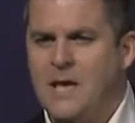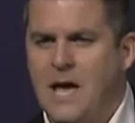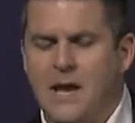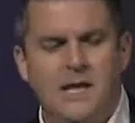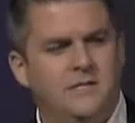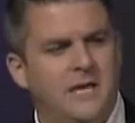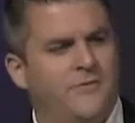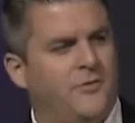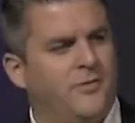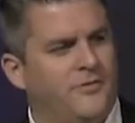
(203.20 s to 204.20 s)
And he
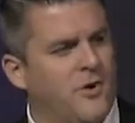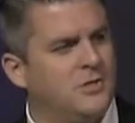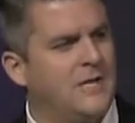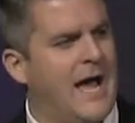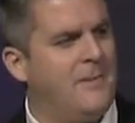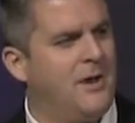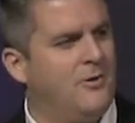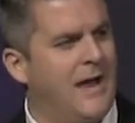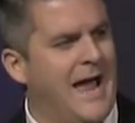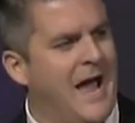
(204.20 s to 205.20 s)
said, for the first time, I
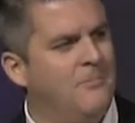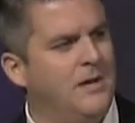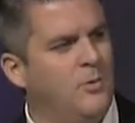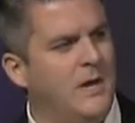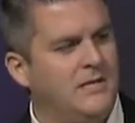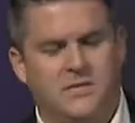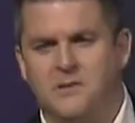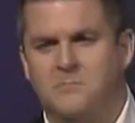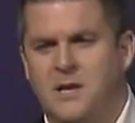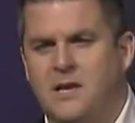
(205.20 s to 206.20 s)
don't know how many weeks it
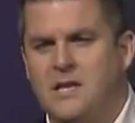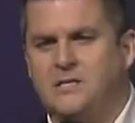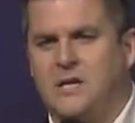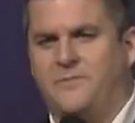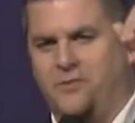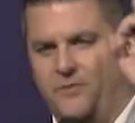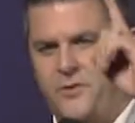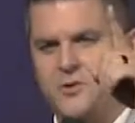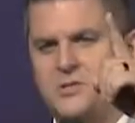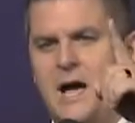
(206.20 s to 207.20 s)
had been, he said, for the
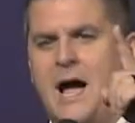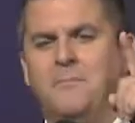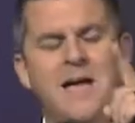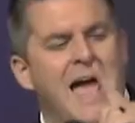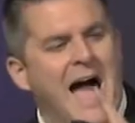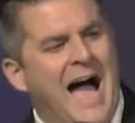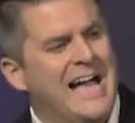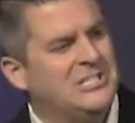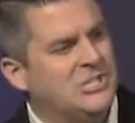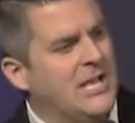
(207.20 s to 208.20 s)
first time,
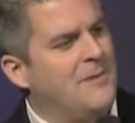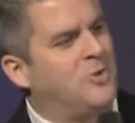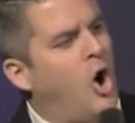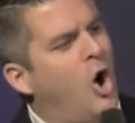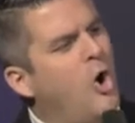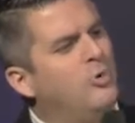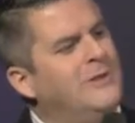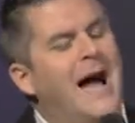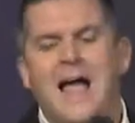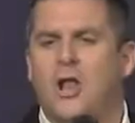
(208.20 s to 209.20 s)
I slept all
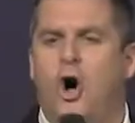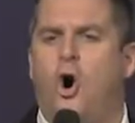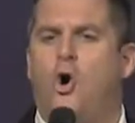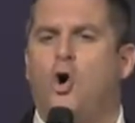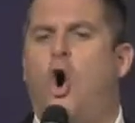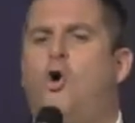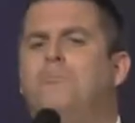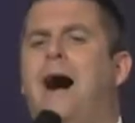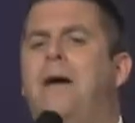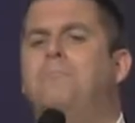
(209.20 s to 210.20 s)
night long on
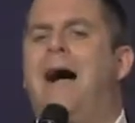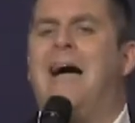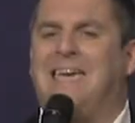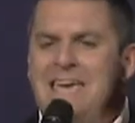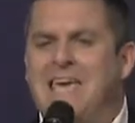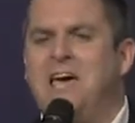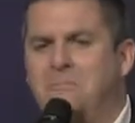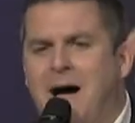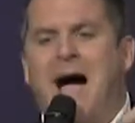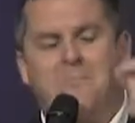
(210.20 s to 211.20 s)
my back
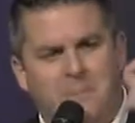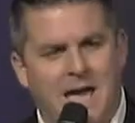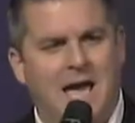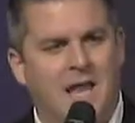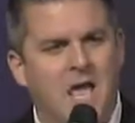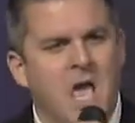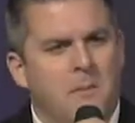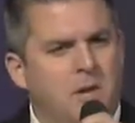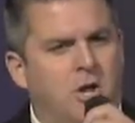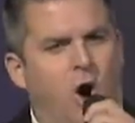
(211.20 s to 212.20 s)
in my bed
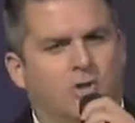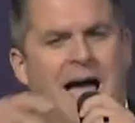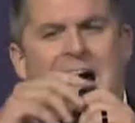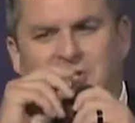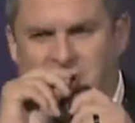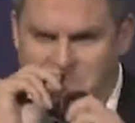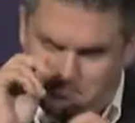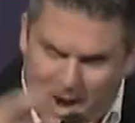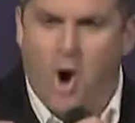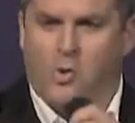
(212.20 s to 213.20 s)
because I
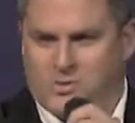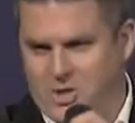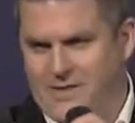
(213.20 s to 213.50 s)
spoke to